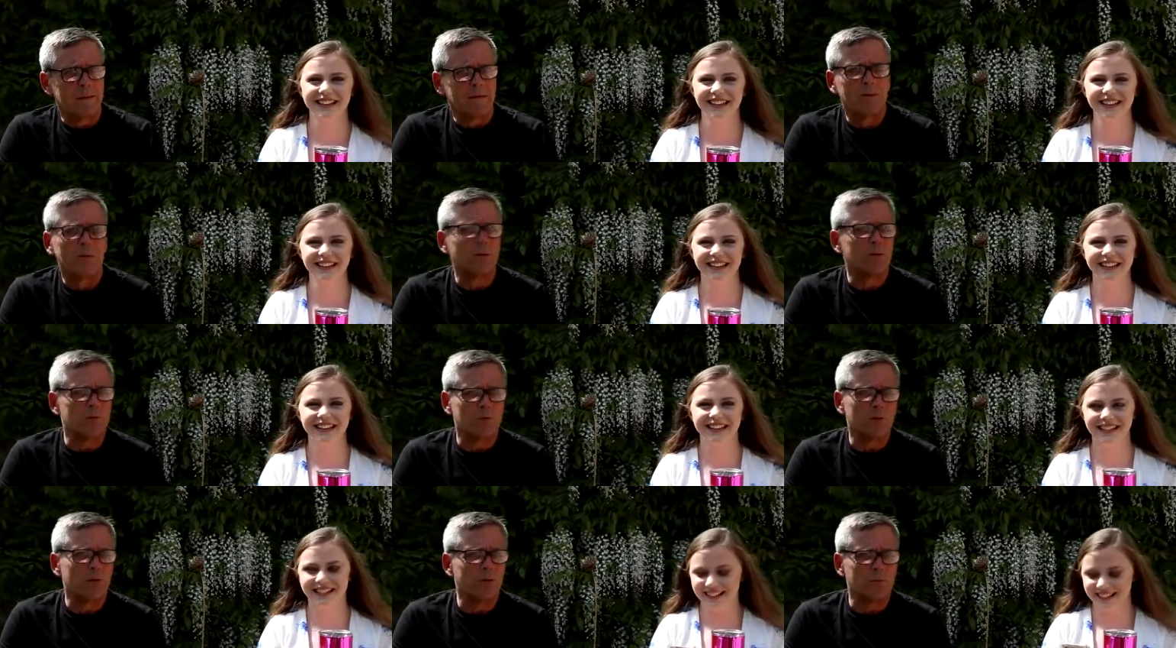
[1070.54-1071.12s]

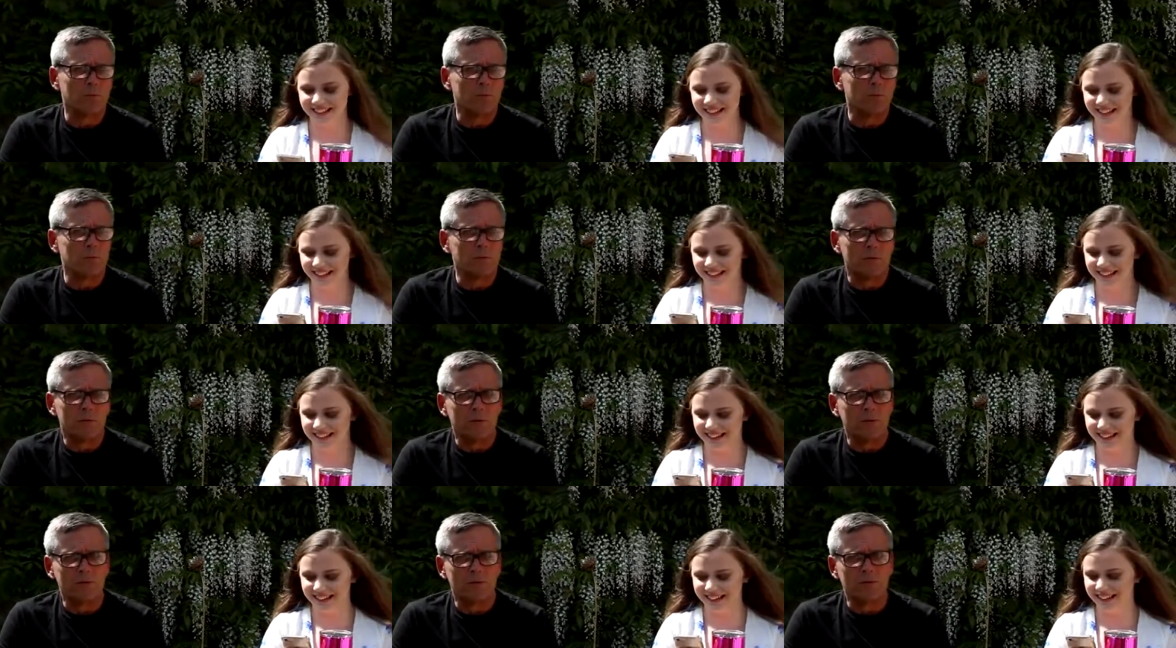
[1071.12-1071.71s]
Speaker 1: No, don't.
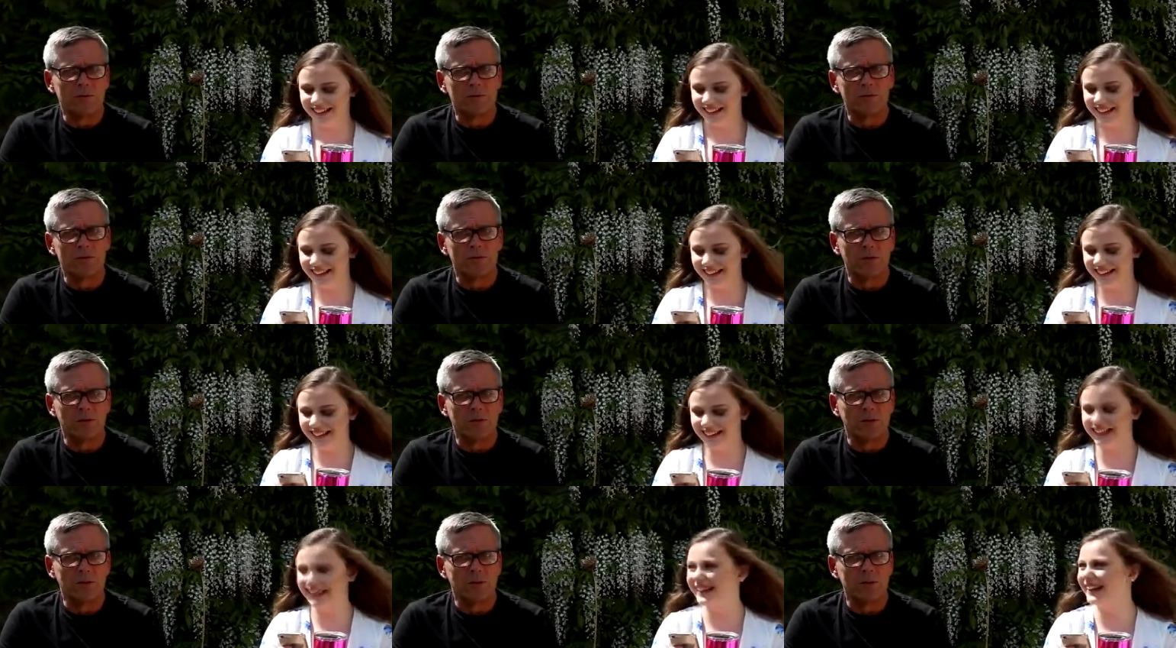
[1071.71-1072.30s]
No,
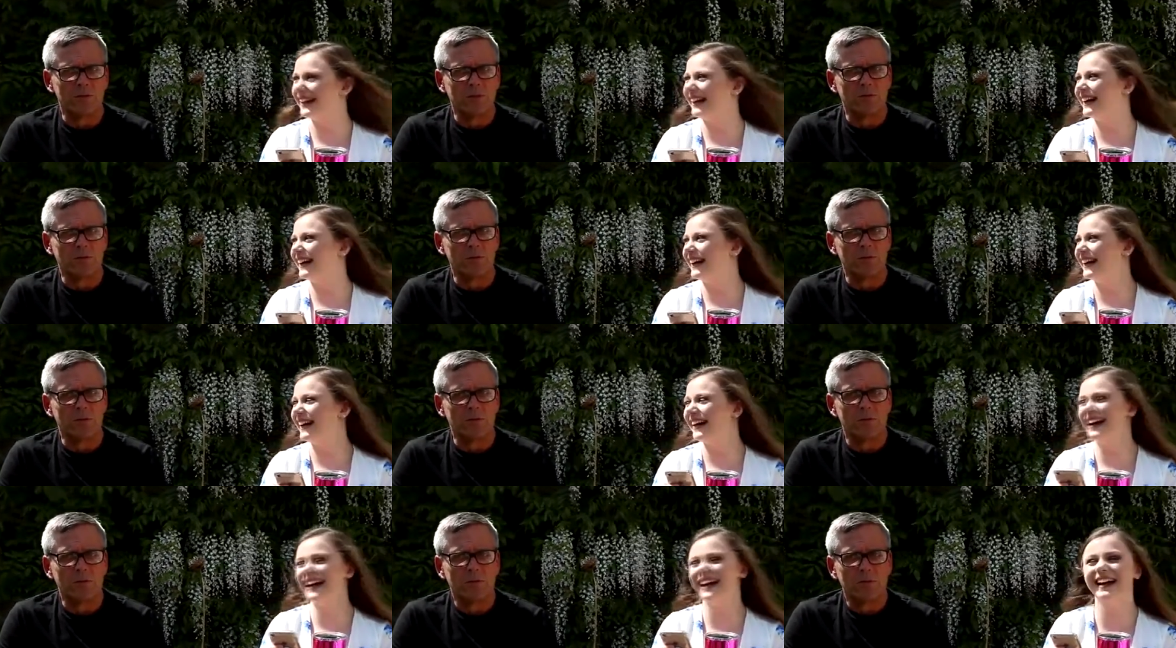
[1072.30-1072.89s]
it's not a nice
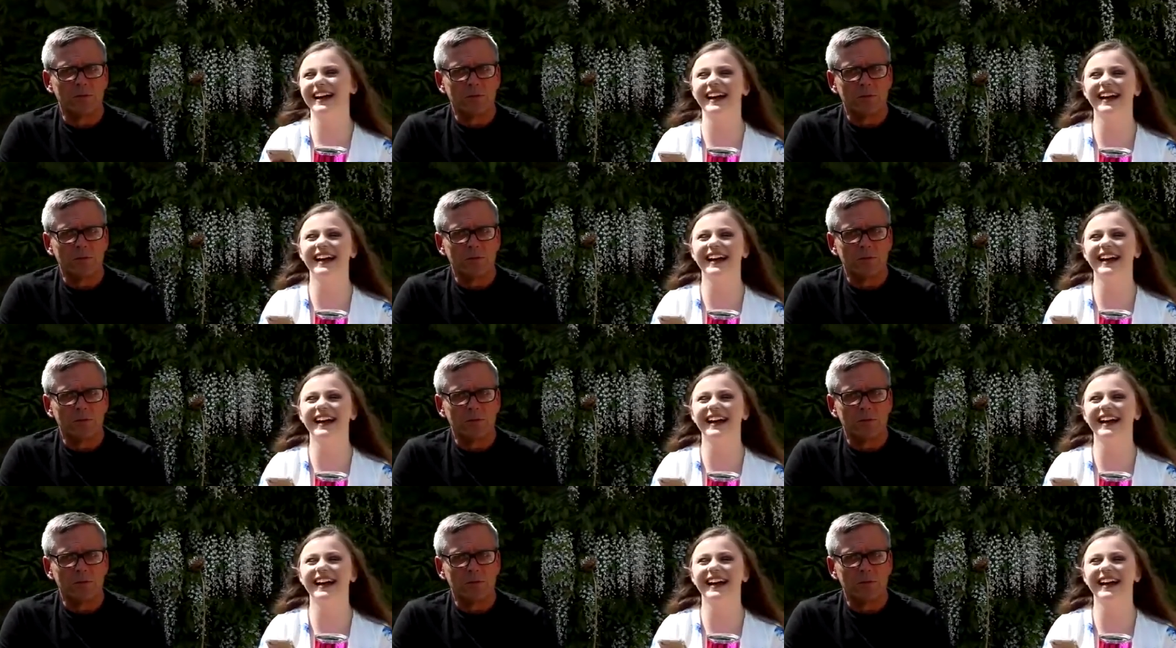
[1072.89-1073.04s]
thought.